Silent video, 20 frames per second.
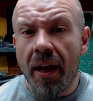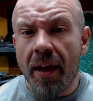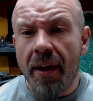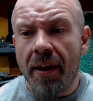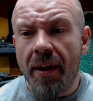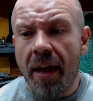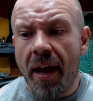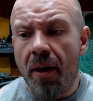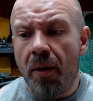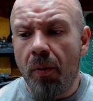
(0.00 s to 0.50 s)

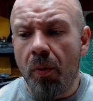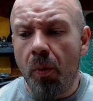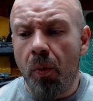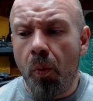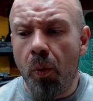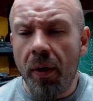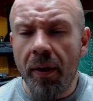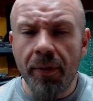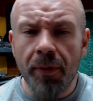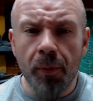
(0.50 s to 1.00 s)
Now,
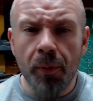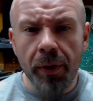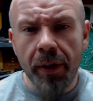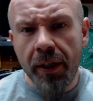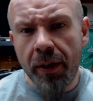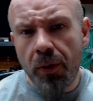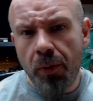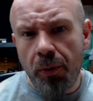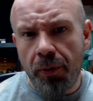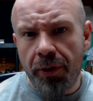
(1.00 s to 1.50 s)
one of the
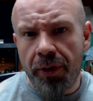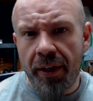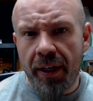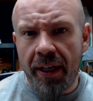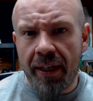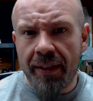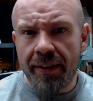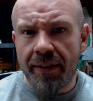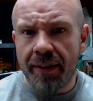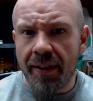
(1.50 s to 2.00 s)
really cool
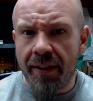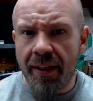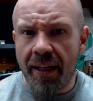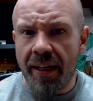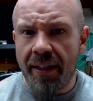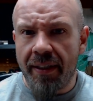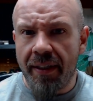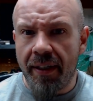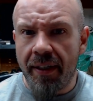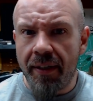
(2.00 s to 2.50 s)
things that
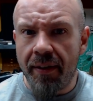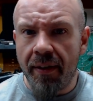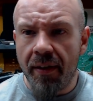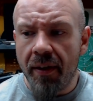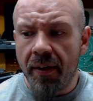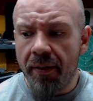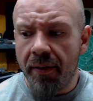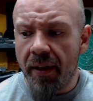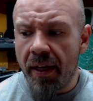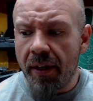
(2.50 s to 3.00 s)
they did
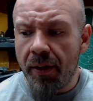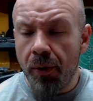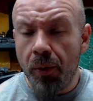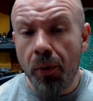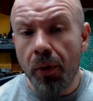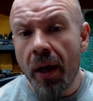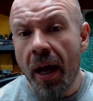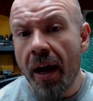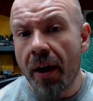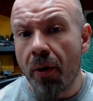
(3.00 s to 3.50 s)
that
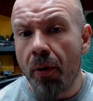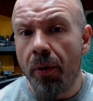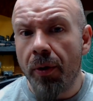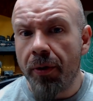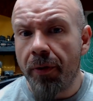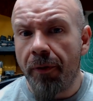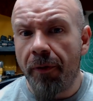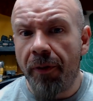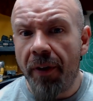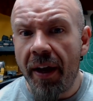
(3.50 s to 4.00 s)
you're not going
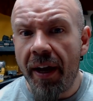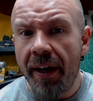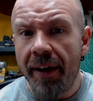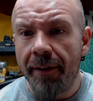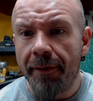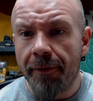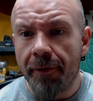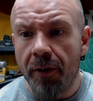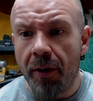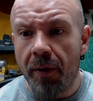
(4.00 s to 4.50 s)
to find
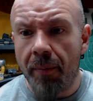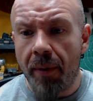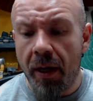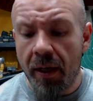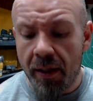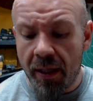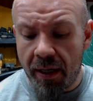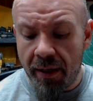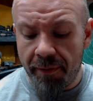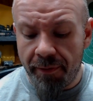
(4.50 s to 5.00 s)
from a
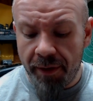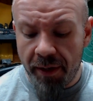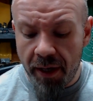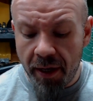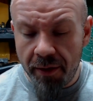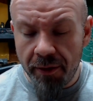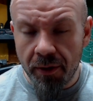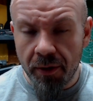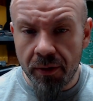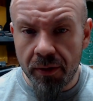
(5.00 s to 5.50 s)
lot of the
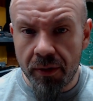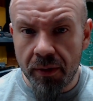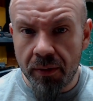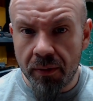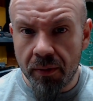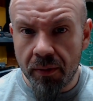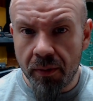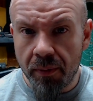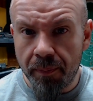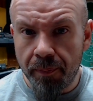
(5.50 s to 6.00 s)

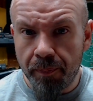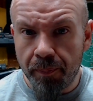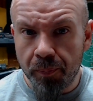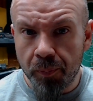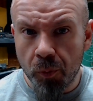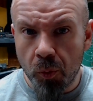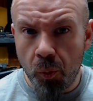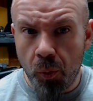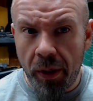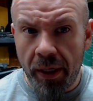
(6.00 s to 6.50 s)
others
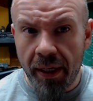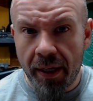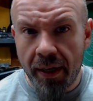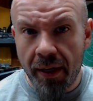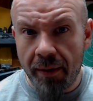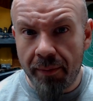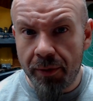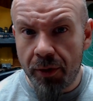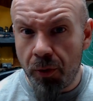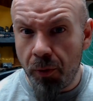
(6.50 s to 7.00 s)
when it
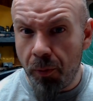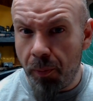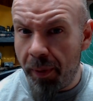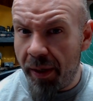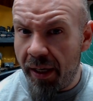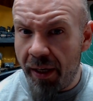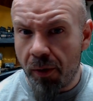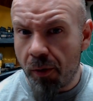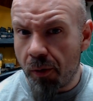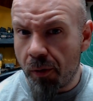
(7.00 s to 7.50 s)
comes to
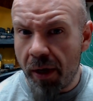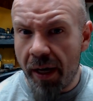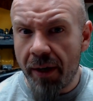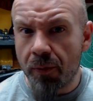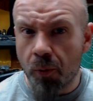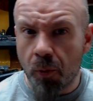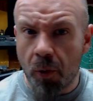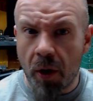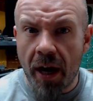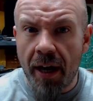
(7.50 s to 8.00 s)
being cranked
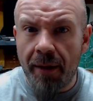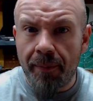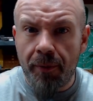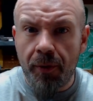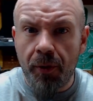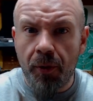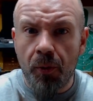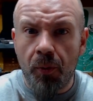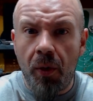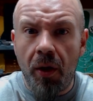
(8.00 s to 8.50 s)
right up
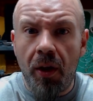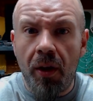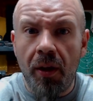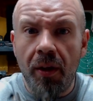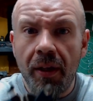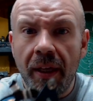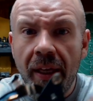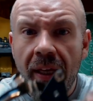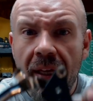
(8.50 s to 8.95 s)
to the wall